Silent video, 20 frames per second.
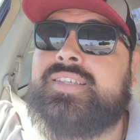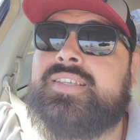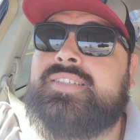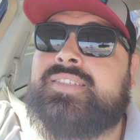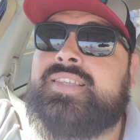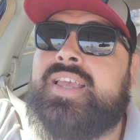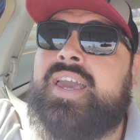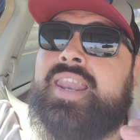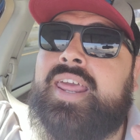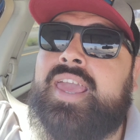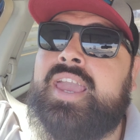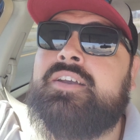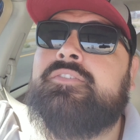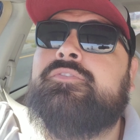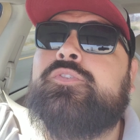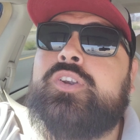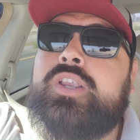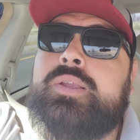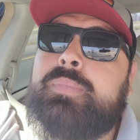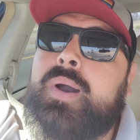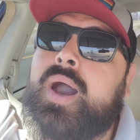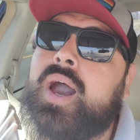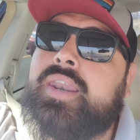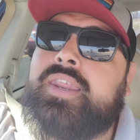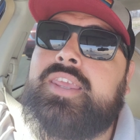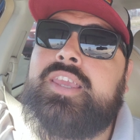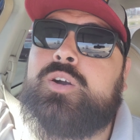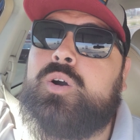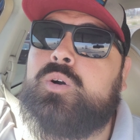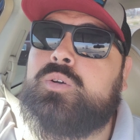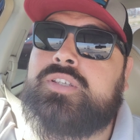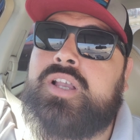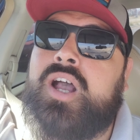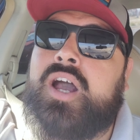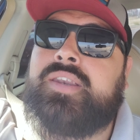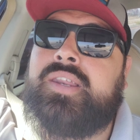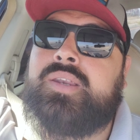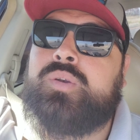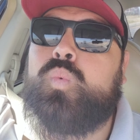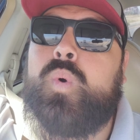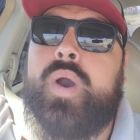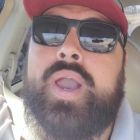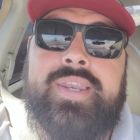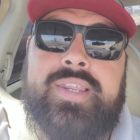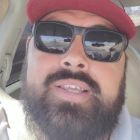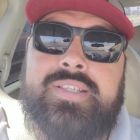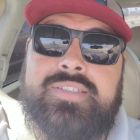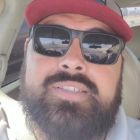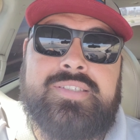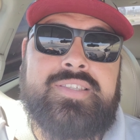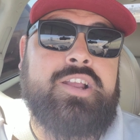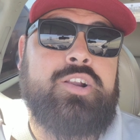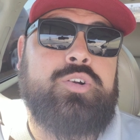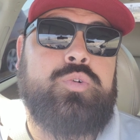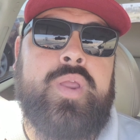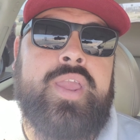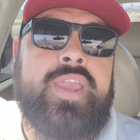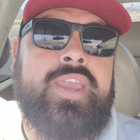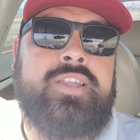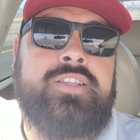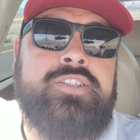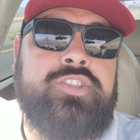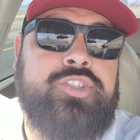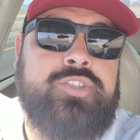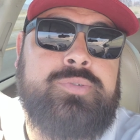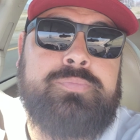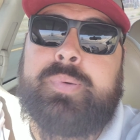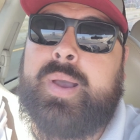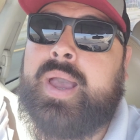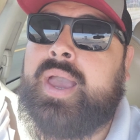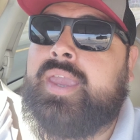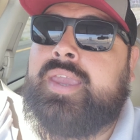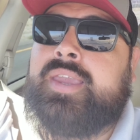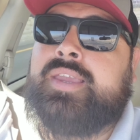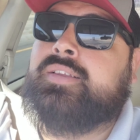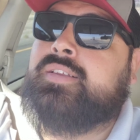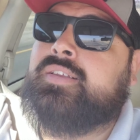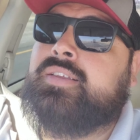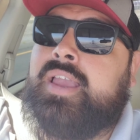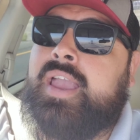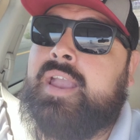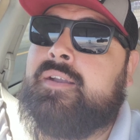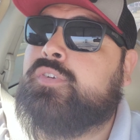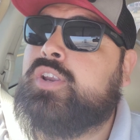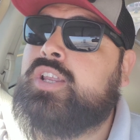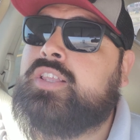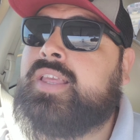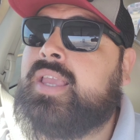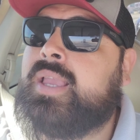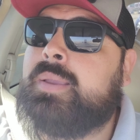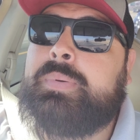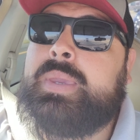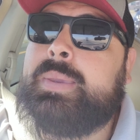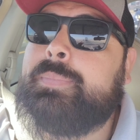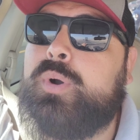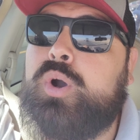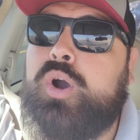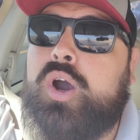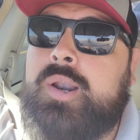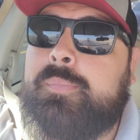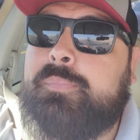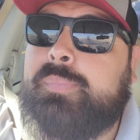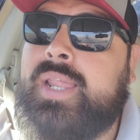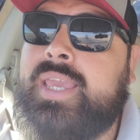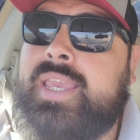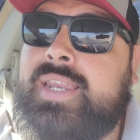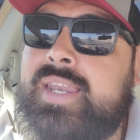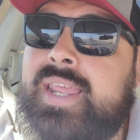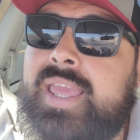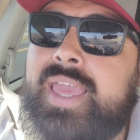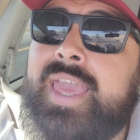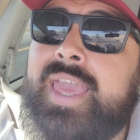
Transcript: is that everybody goes on and widens their range by everything. People are playing